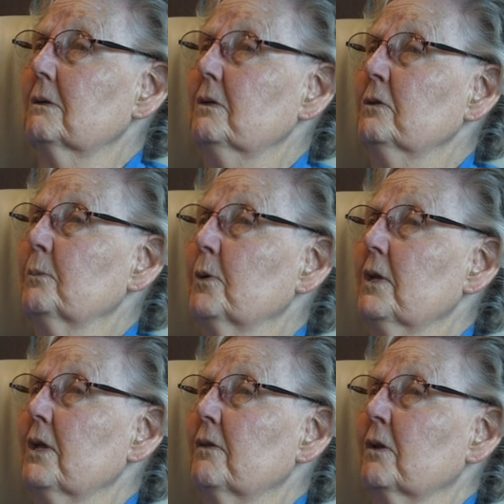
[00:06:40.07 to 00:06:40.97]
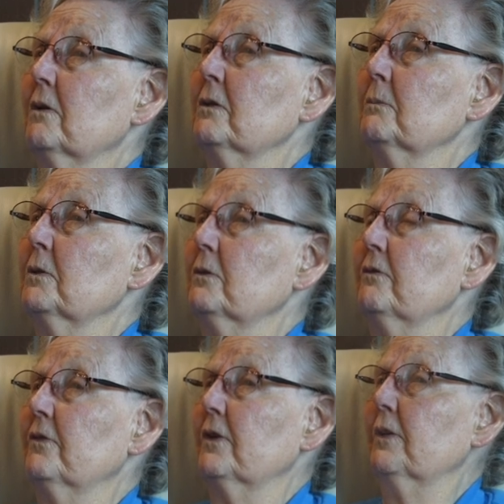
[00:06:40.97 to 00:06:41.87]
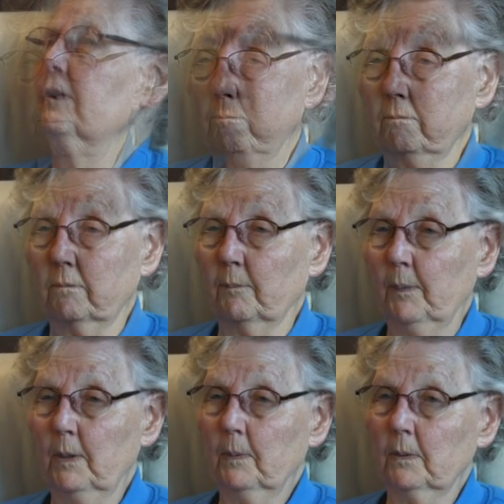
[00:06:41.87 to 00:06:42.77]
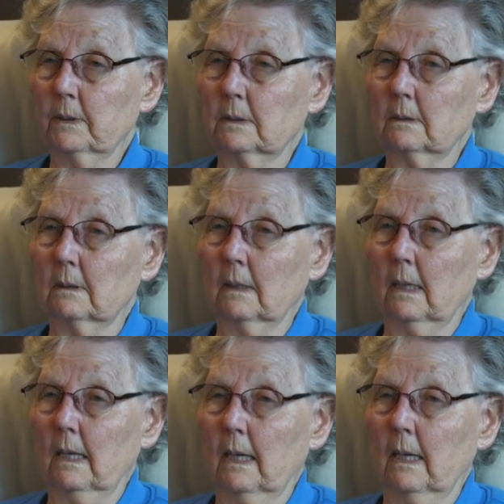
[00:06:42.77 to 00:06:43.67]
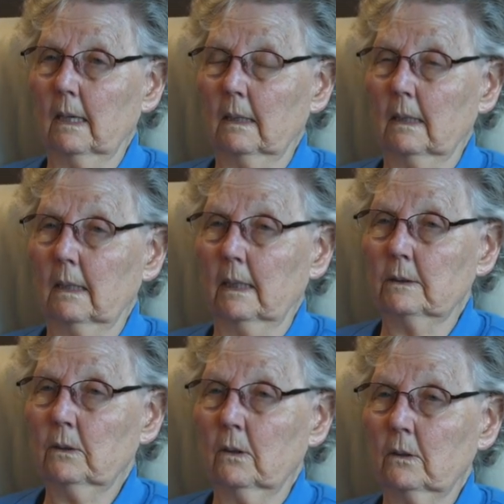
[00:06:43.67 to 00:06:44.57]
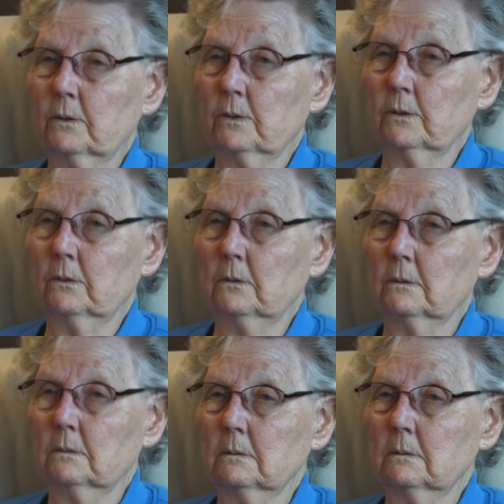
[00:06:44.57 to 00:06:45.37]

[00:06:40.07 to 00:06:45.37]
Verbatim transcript: couldn't breathe and couldn't move. The people that I talked to